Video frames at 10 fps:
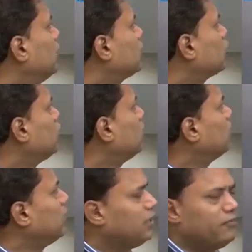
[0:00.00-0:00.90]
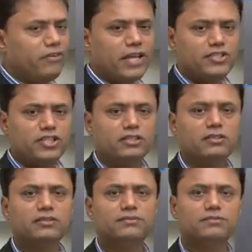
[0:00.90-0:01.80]
Let's talk about inflation.
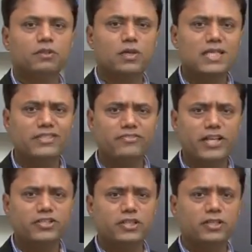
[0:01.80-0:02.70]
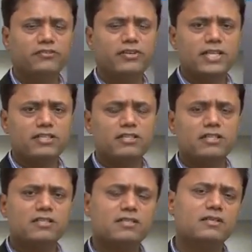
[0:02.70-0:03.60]
What is inflation? Inflation
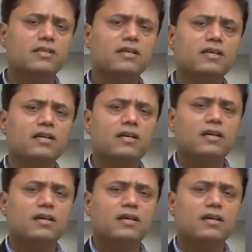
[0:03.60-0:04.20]
is the